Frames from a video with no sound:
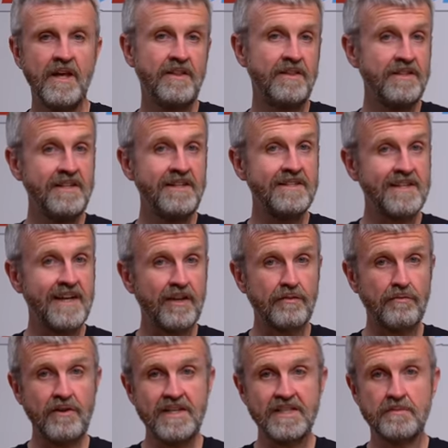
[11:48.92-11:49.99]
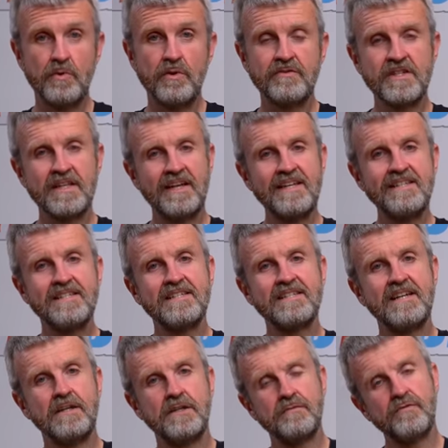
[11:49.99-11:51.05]
The Neotec 3 is approved to the latest
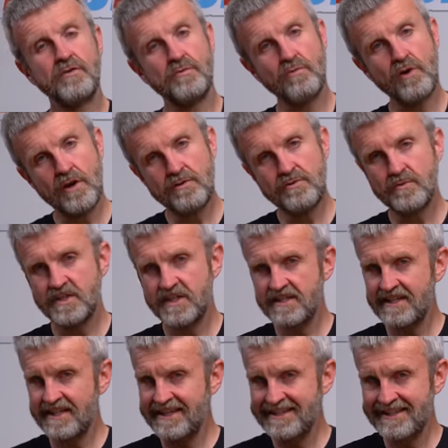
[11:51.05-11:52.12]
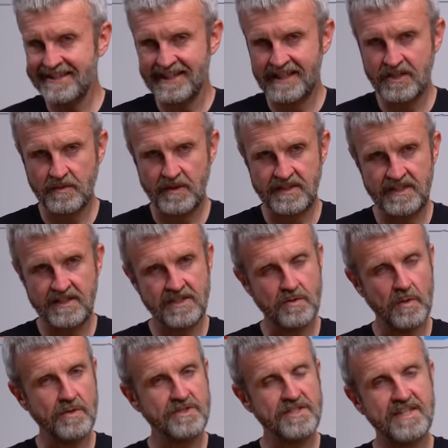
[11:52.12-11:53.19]
standard for the road, which is ECE
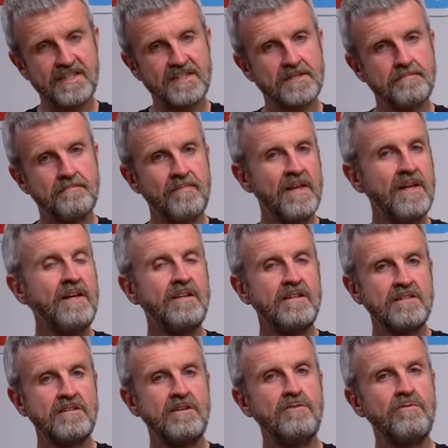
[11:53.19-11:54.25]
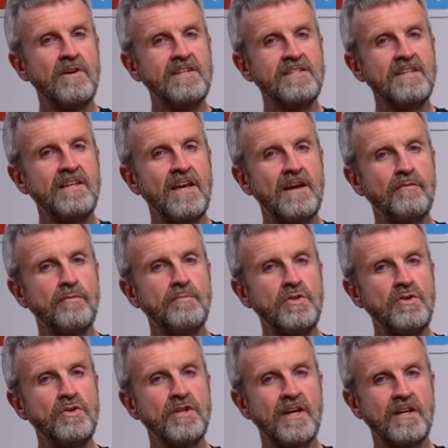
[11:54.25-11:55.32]
2206. There's no rating yet from
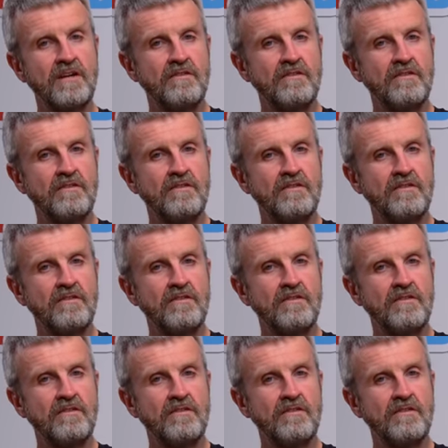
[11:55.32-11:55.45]
the UK